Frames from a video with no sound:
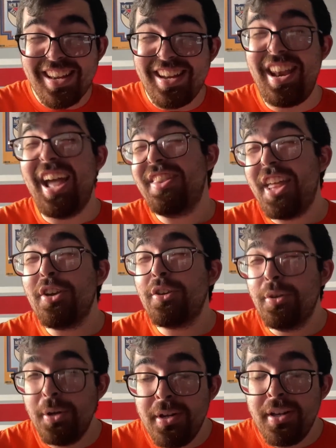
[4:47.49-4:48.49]
not that
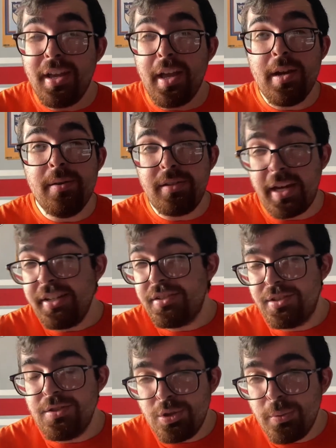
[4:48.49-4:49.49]
good in tight
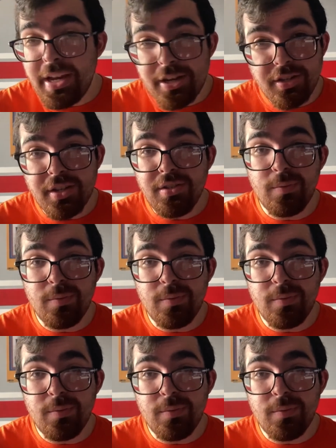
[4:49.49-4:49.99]
situations